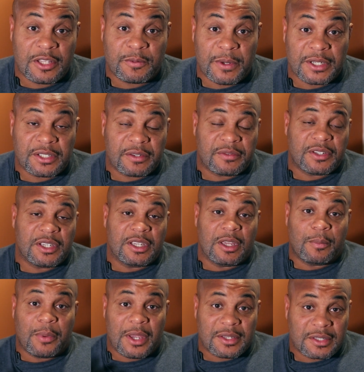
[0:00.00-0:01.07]
especially if she can
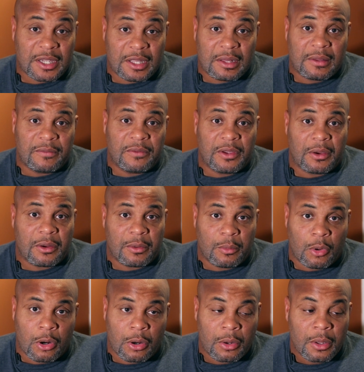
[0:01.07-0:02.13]
get past Ketlin Vieira
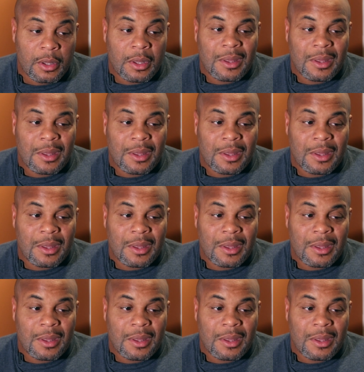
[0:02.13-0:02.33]
tomorrow.